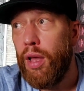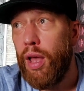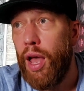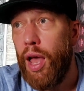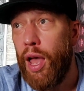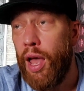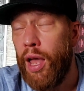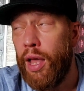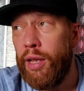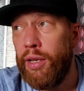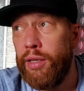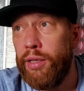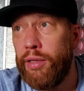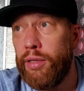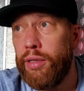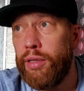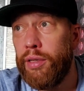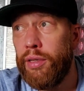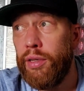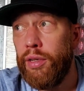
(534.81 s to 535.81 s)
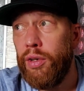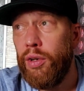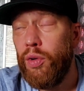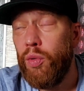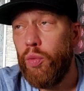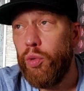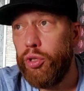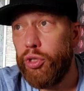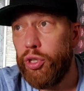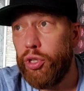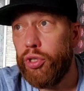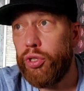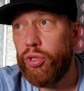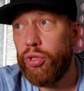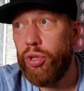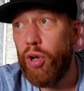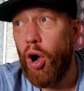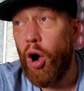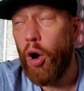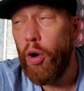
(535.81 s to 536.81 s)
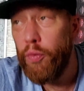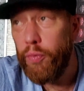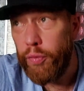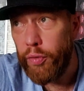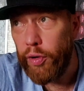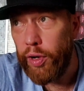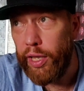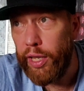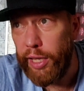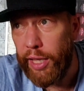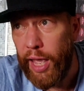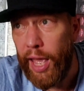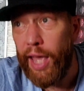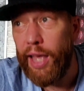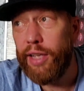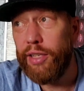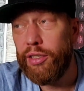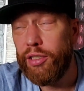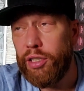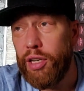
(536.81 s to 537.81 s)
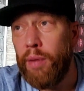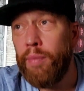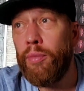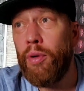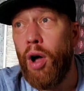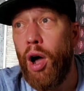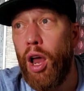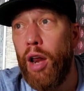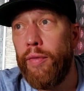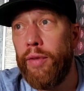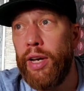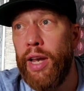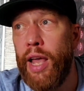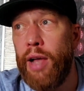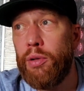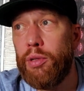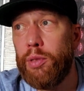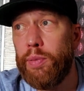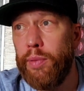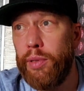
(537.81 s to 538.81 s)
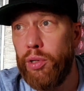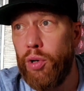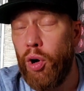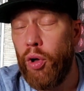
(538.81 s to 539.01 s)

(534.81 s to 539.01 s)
And we just hopefully get some kind of announcement